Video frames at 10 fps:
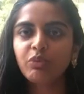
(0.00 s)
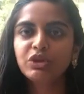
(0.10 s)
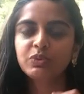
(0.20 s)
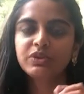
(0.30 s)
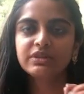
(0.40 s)

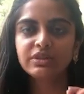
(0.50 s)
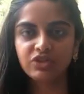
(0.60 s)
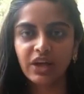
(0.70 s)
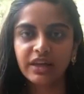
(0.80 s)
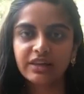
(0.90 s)
which was the
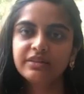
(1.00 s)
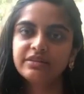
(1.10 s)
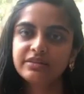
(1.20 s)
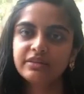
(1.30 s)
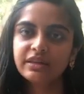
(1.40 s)
triangle,
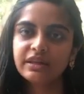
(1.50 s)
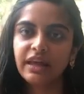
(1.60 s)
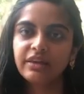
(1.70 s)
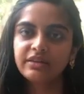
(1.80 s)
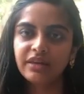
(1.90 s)
the circle,
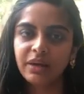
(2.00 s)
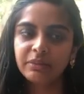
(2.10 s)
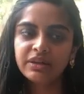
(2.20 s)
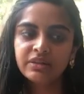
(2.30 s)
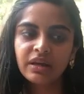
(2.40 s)
and the
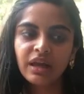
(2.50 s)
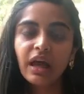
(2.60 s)
diamond.